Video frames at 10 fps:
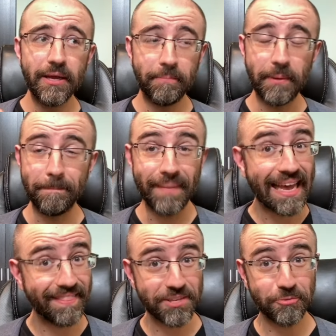But
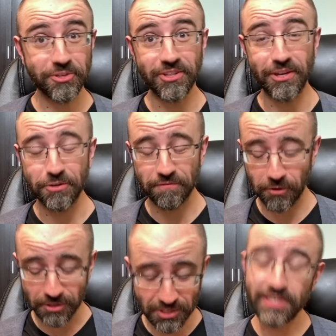man, this was close.
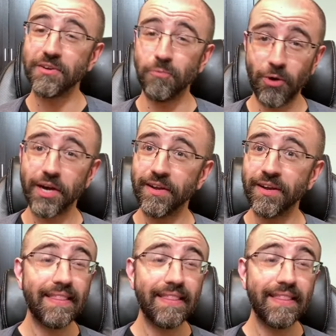For a season one,